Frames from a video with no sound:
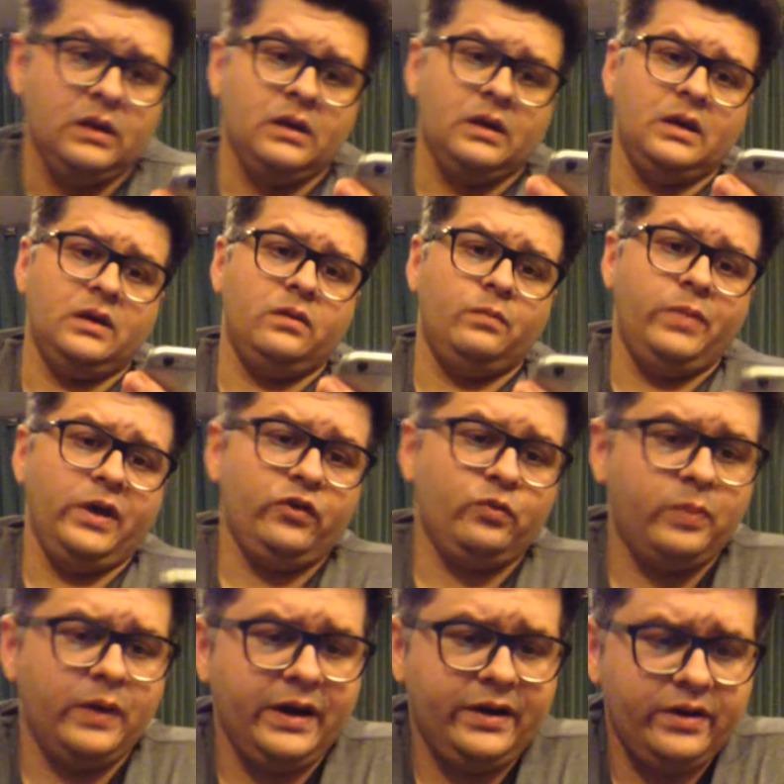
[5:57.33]
Now the best
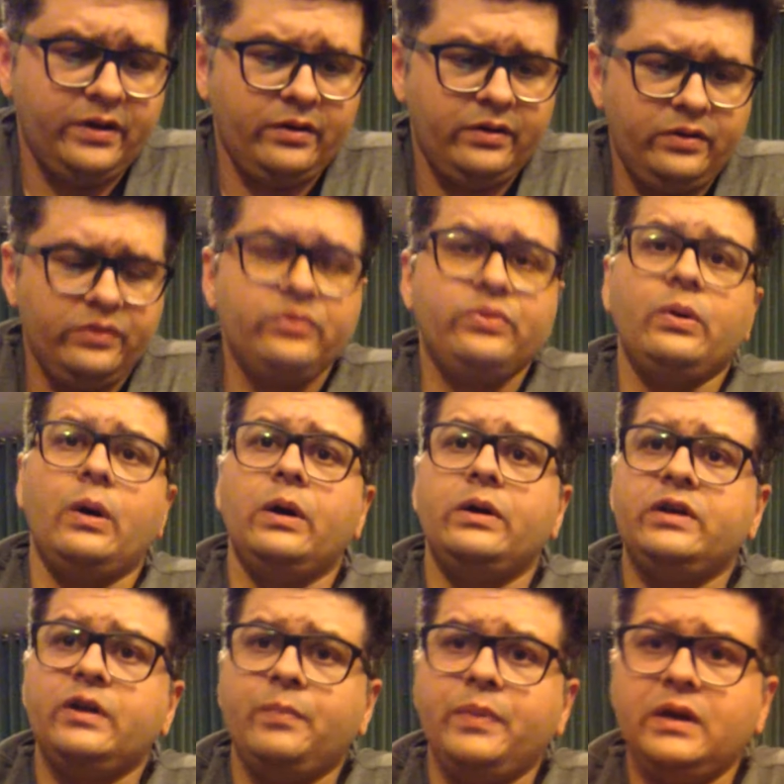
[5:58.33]
part here is
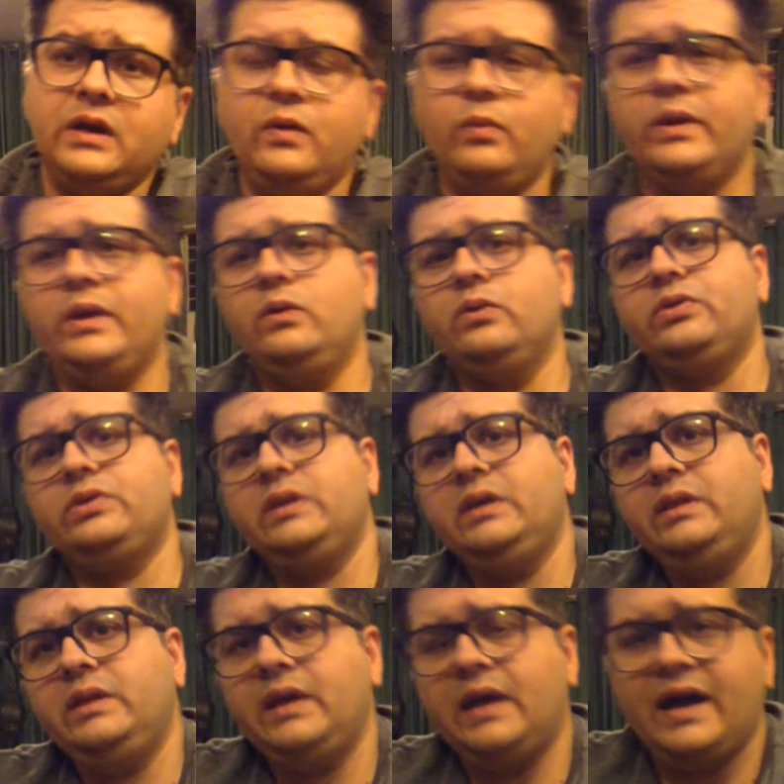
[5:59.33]
typically when you see
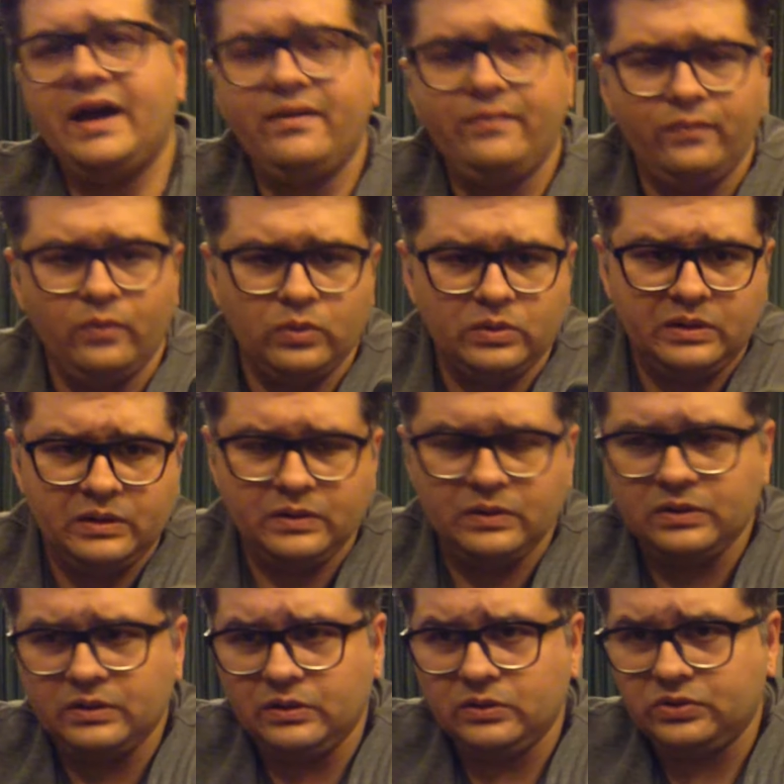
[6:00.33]
the iPhone,
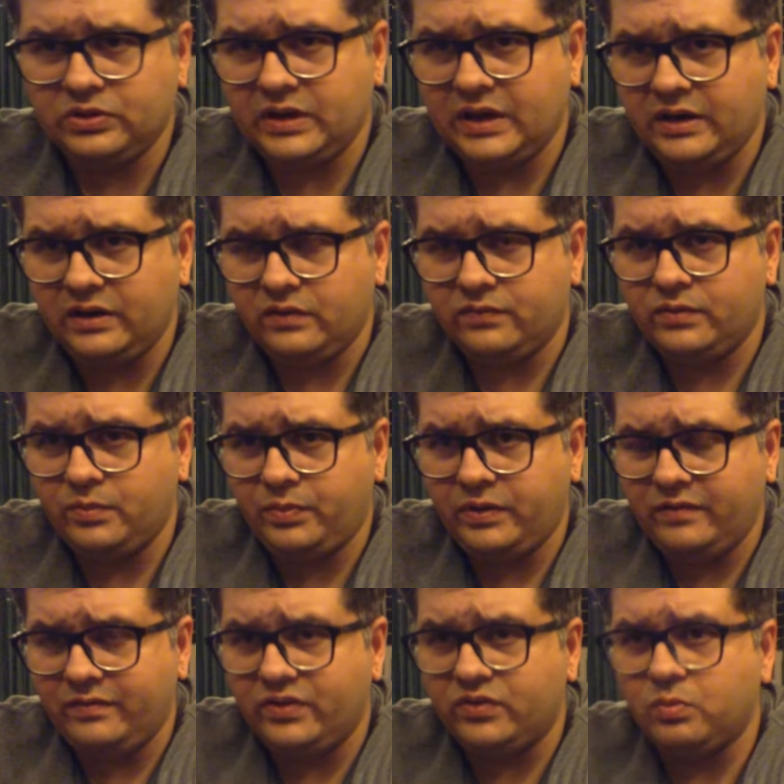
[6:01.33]
you see any of the
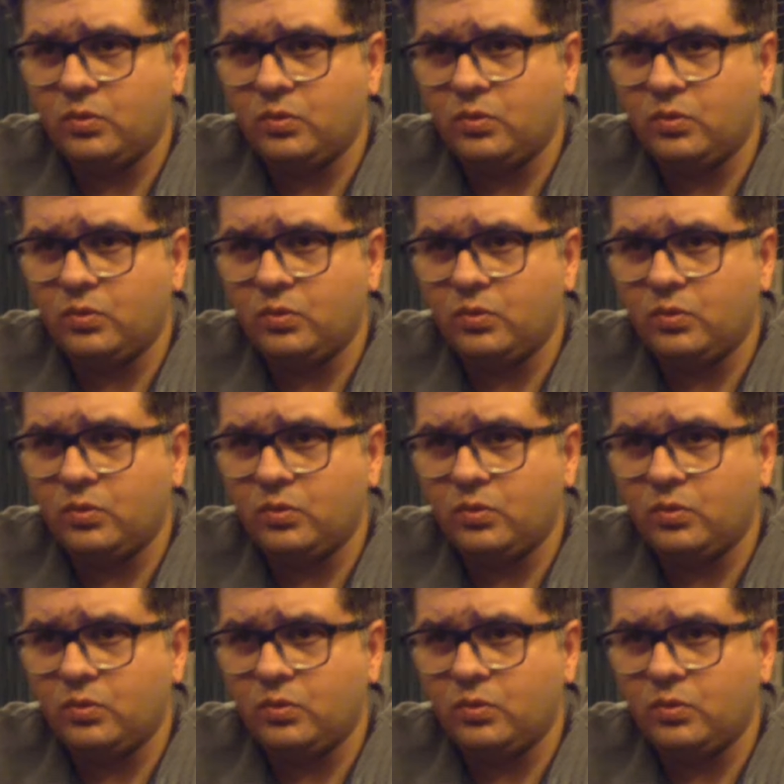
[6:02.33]
previous